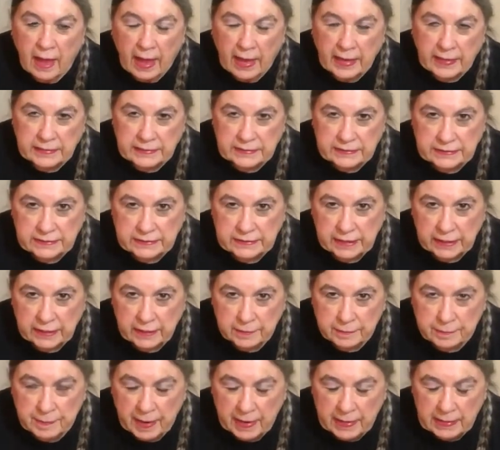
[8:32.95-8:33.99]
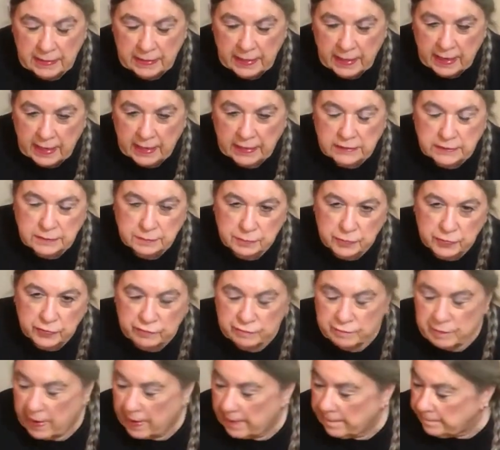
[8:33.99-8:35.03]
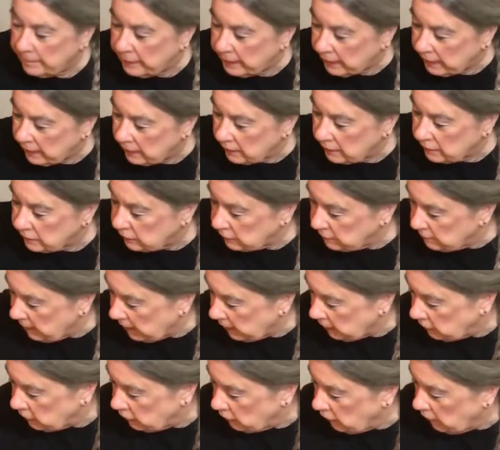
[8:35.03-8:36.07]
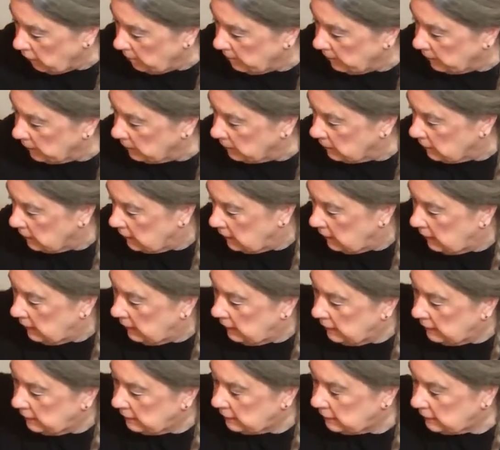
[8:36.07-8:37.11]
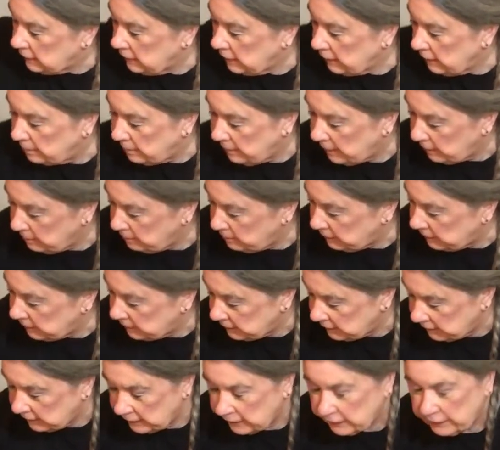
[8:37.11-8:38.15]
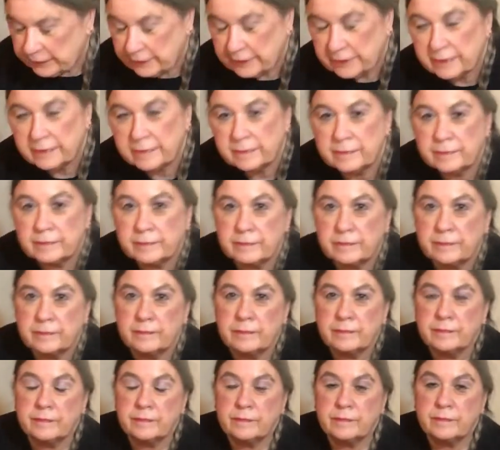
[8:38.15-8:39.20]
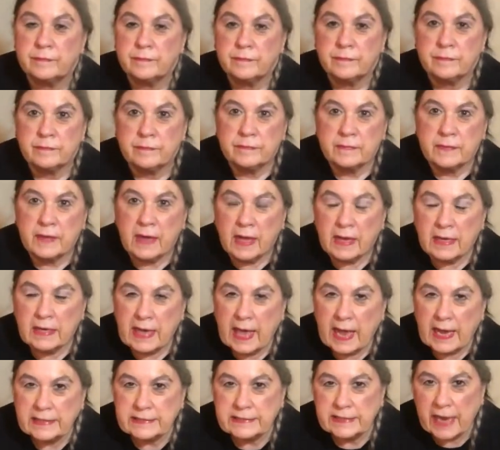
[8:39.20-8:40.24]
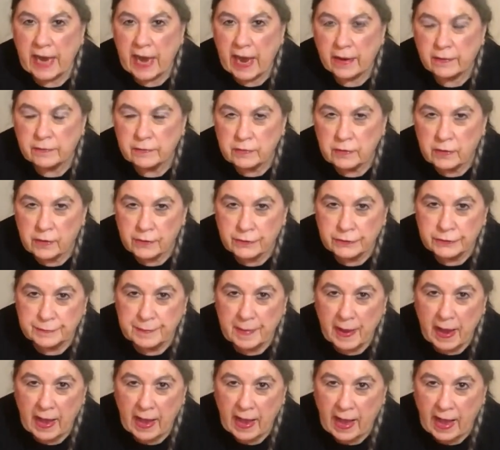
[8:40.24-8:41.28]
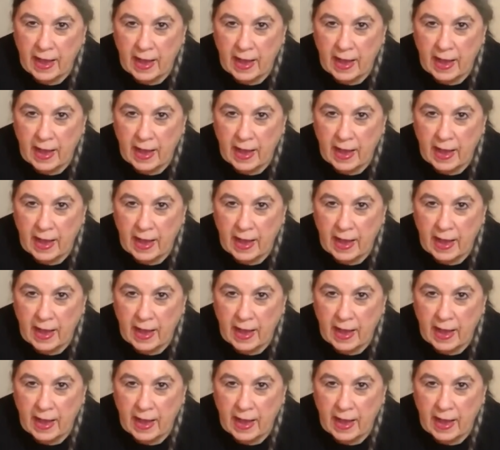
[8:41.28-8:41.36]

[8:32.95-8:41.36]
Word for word: I extend my legs, move my pillow to my normal sleeping position, lie down, close my